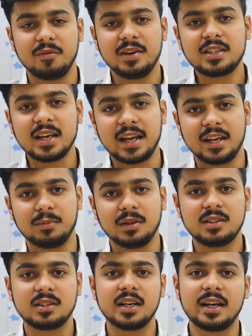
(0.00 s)
which
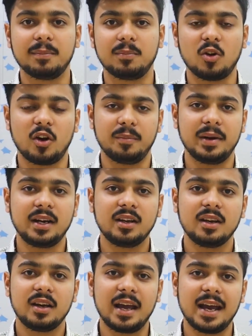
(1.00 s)
enables the
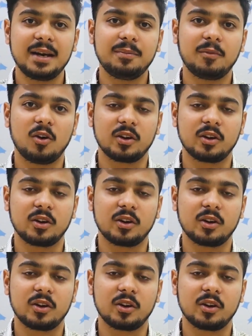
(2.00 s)
deployment and